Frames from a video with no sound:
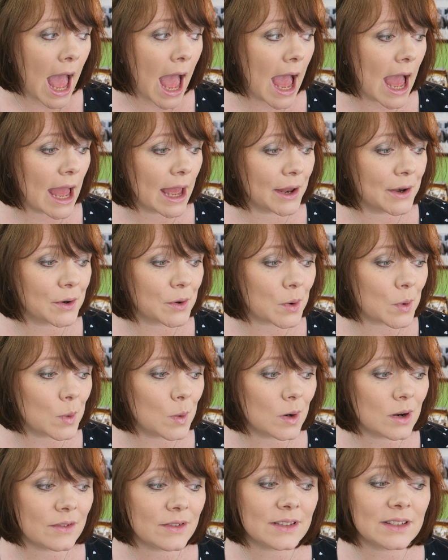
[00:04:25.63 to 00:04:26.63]
And
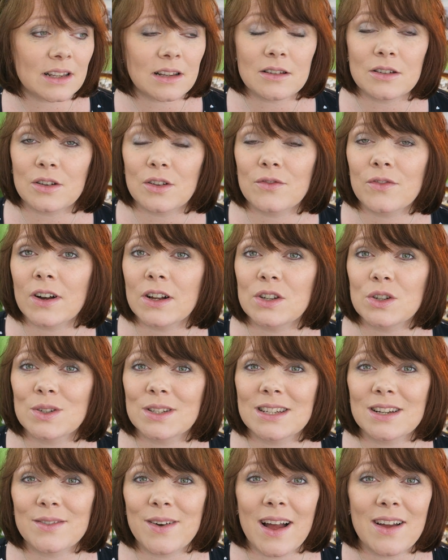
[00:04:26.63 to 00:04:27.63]
all of a sudden you find
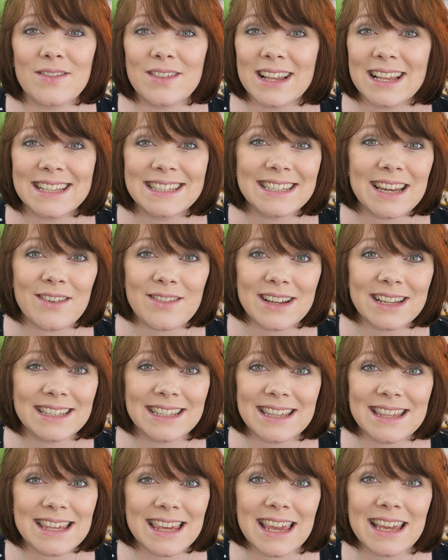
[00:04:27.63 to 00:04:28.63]
yourself having
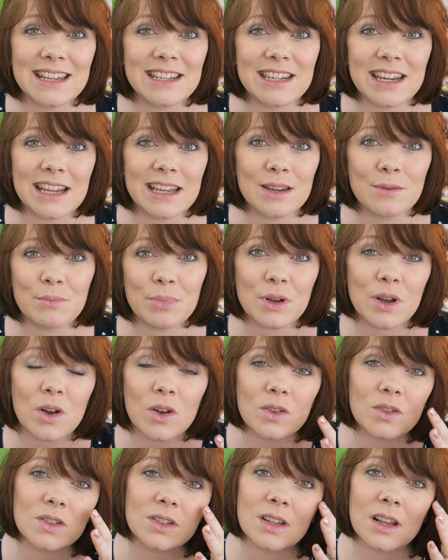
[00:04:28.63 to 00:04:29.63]
hysterics in the kitchen
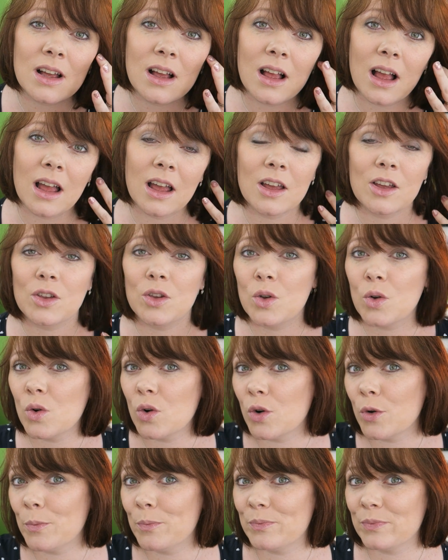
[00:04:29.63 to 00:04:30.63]
because
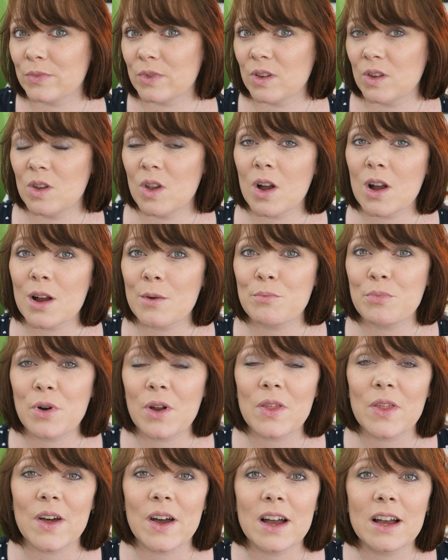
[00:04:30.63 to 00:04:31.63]
your younger
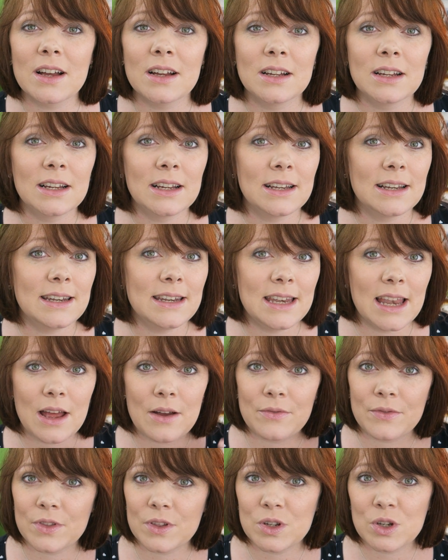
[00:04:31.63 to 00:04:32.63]
brother
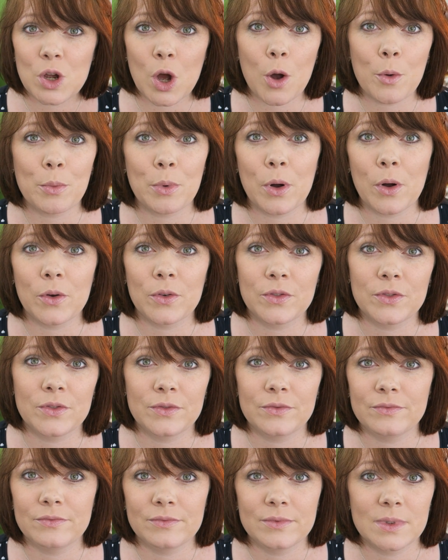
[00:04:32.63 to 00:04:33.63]
left the top
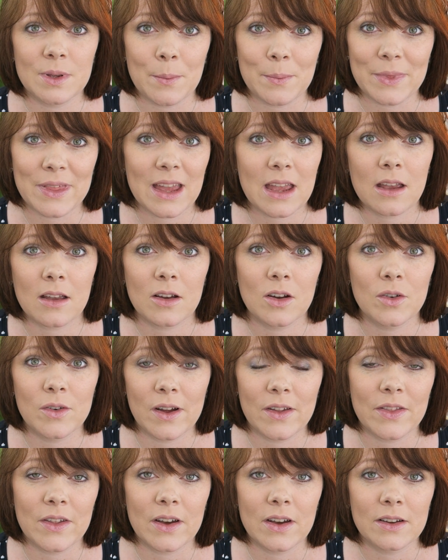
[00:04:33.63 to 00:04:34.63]
off something or
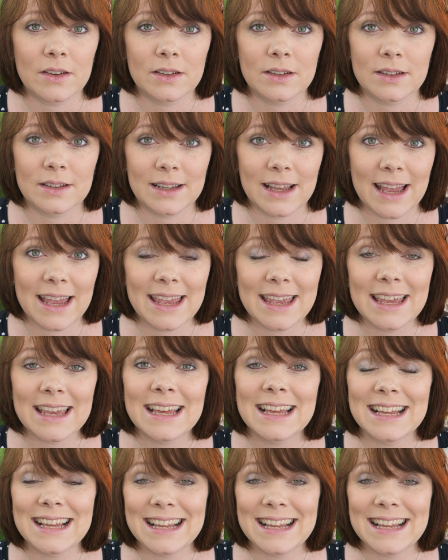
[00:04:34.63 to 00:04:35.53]
other, okay?